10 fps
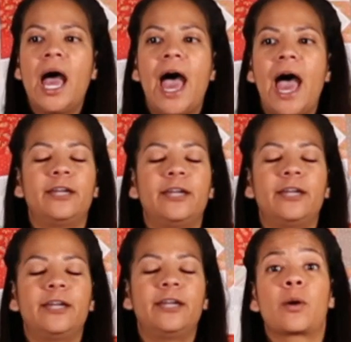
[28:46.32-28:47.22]
And you're
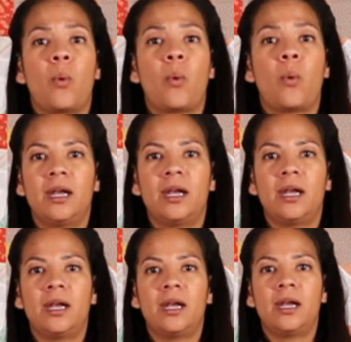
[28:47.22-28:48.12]
just like, when,
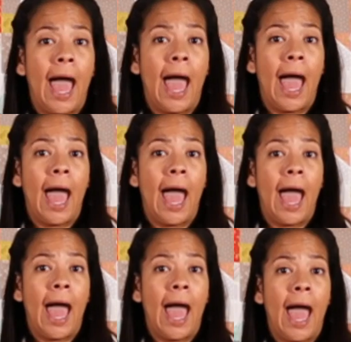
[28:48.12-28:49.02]
how,
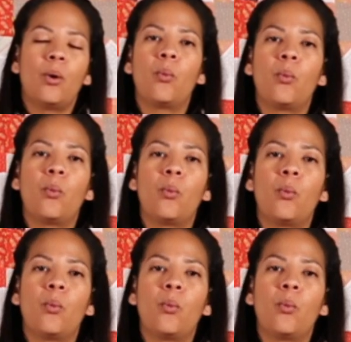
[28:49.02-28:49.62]
what,